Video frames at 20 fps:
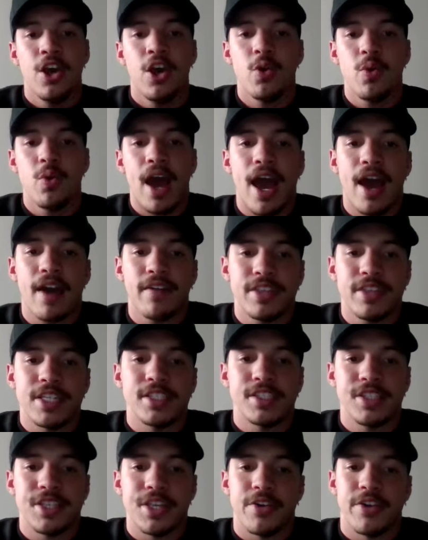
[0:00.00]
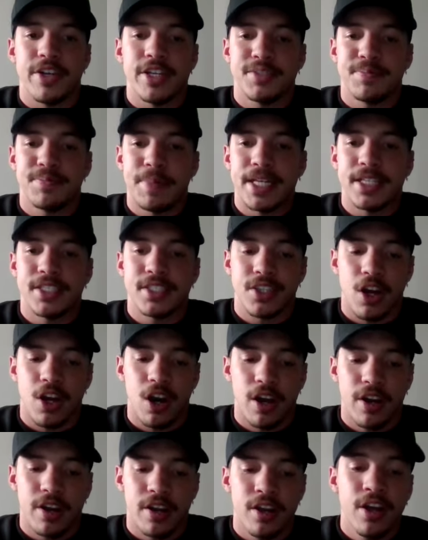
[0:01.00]
who have these theories based
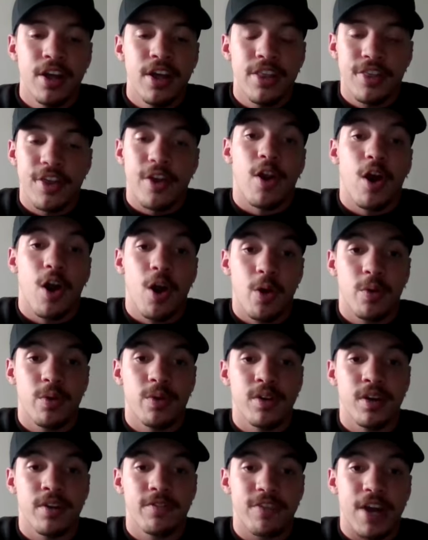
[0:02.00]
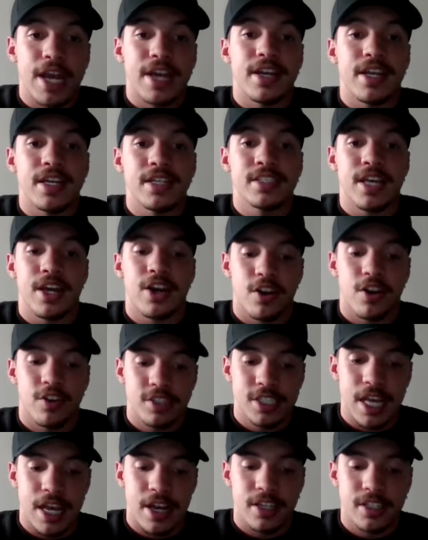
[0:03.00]
on their own findings that are
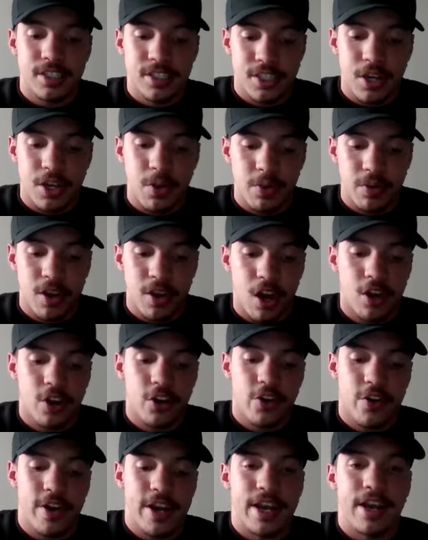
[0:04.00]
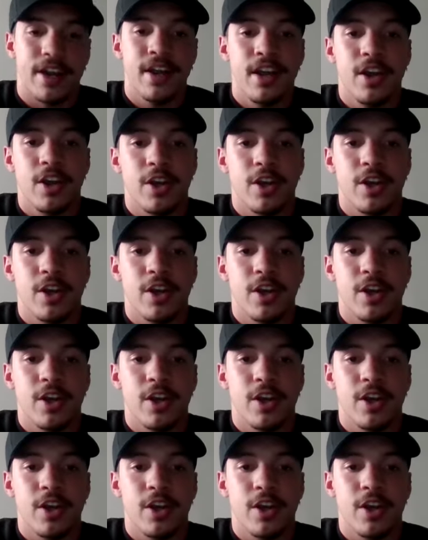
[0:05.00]
set in stone concrete.